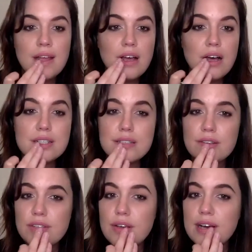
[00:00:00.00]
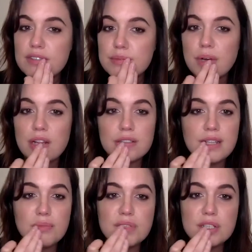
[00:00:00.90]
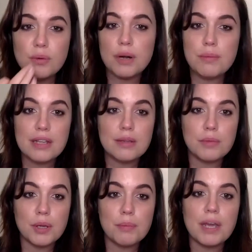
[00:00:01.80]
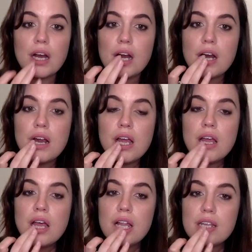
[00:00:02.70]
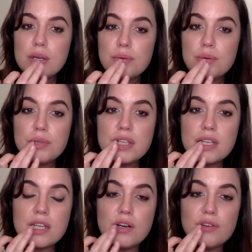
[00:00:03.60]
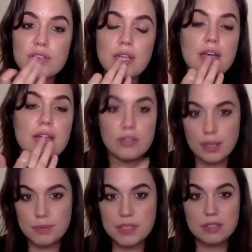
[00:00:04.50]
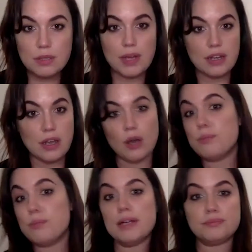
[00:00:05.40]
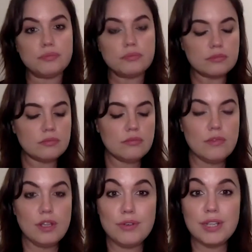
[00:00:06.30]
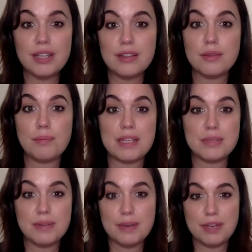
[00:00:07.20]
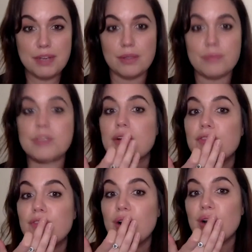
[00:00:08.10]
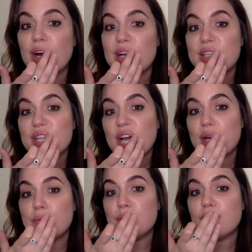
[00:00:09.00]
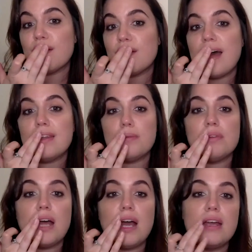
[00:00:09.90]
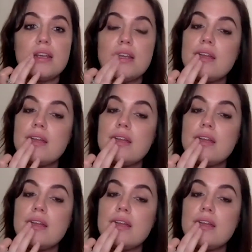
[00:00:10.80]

Also, if you have smaller lips and you want to make them look bigger, a lot of people think that overlining your lips is the way to go, but really the best way to make your lips look fuller is to kind of blur that lip line